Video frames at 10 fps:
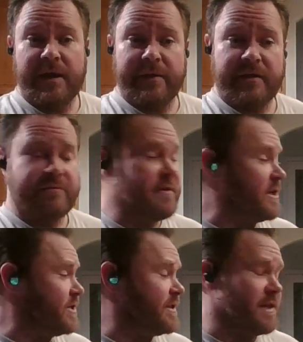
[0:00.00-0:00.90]
I'm gonna
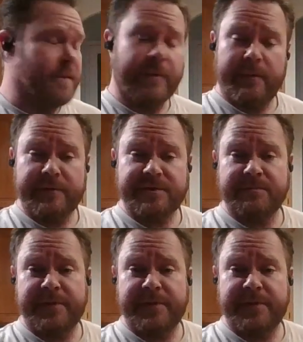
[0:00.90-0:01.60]
finish this up. I'll post some